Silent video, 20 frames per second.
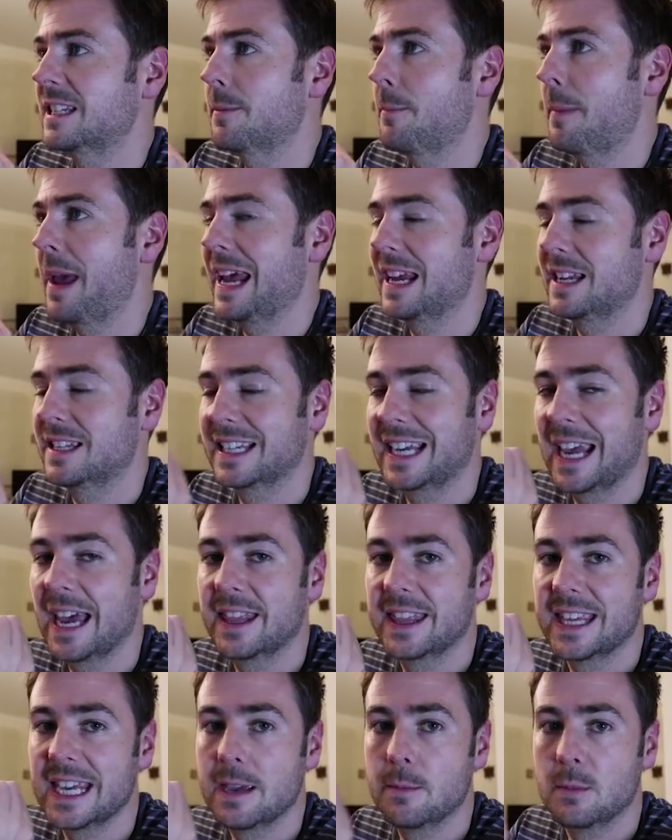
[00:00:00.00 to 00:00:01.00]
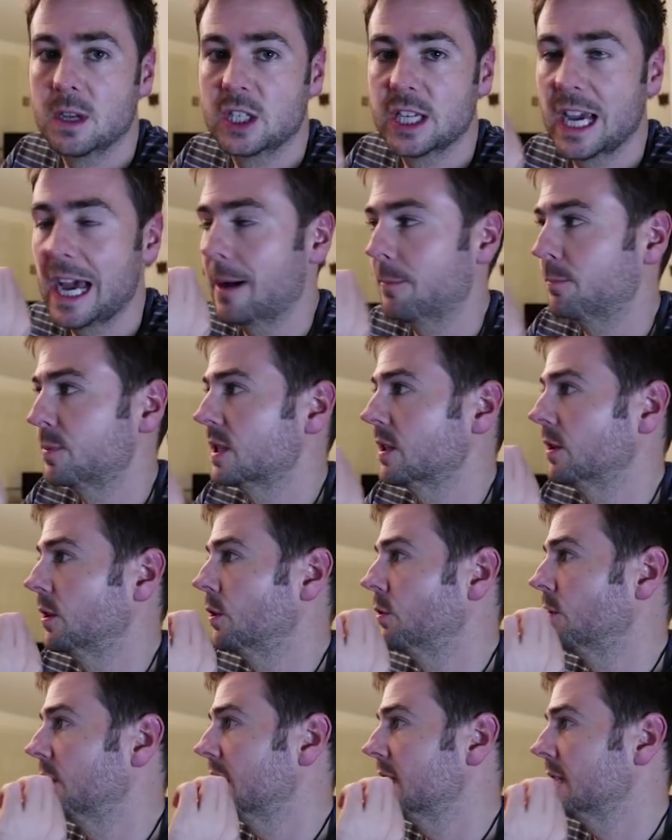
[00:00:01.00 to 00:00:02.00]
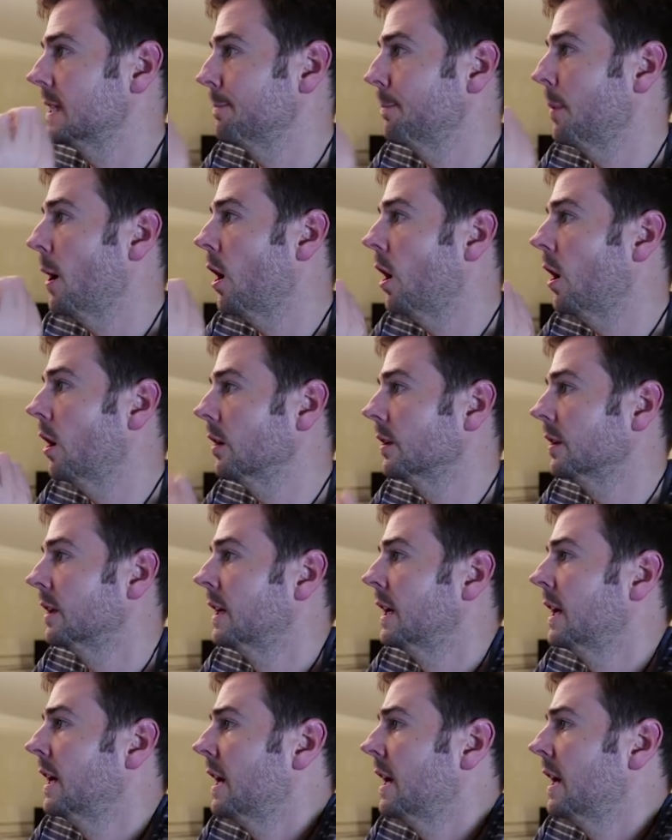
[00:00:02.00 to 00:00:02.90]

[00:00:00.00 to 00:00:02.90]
to make to get the image absolutely spot on.